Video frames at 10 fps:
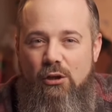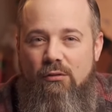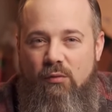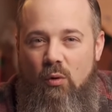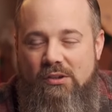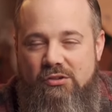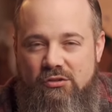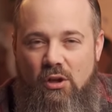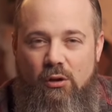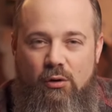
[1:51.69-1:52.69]
So this is more of a
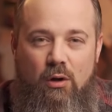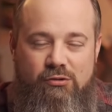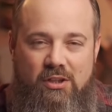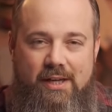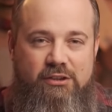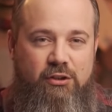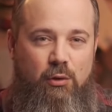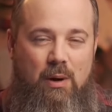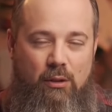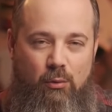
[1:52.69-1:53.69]
sit-down Bible study
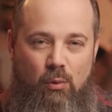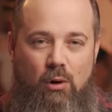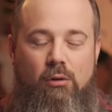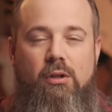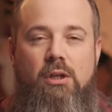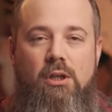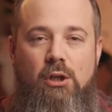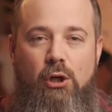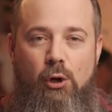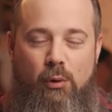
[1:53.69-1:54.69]
type thing. I was
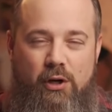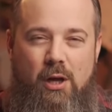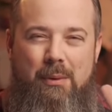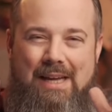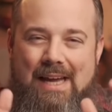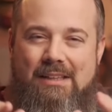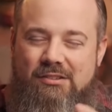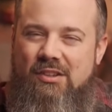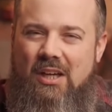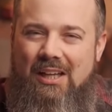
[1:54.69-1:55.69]
using a 50
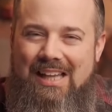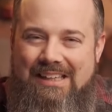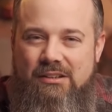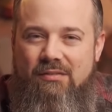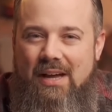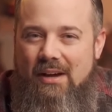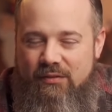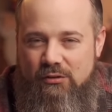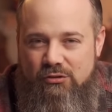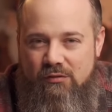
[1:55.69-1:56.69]
millimeter lens for those of you that
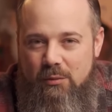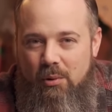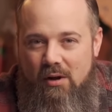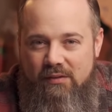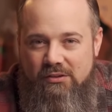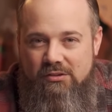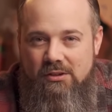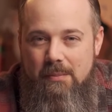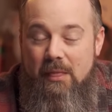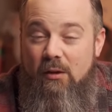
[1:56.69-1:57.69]
know what that is, with a
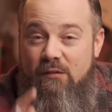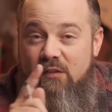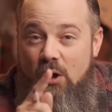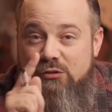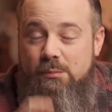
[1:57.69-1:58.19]
1.8 aperture.